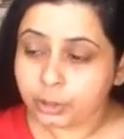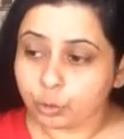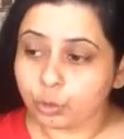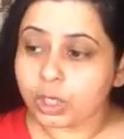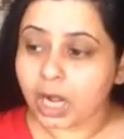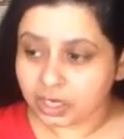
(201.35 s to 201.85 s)

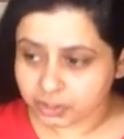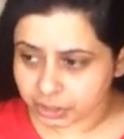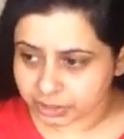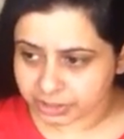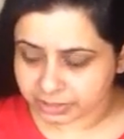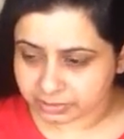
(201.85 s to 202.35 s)
Do
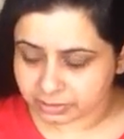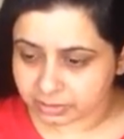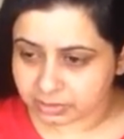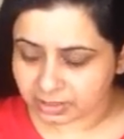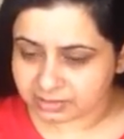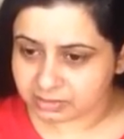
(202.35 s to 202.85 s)
larger
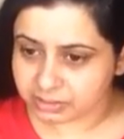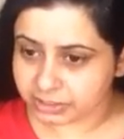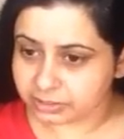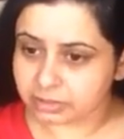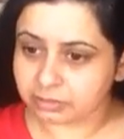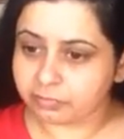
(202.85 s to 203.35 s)
gestures. I
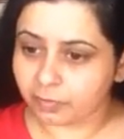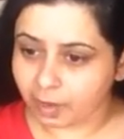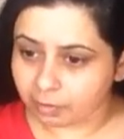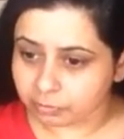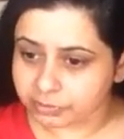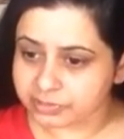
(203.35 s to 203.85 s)
suggested
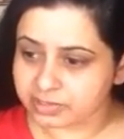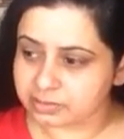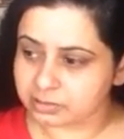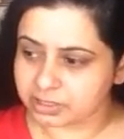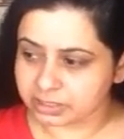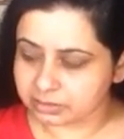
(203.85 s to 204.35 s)
flowers, I
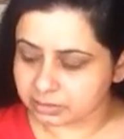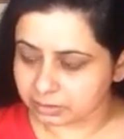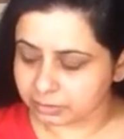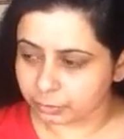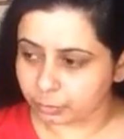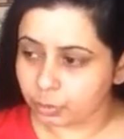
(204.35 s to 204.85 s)

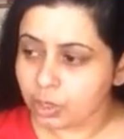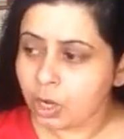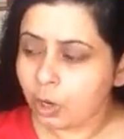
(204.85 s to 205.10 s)
suggested, you know,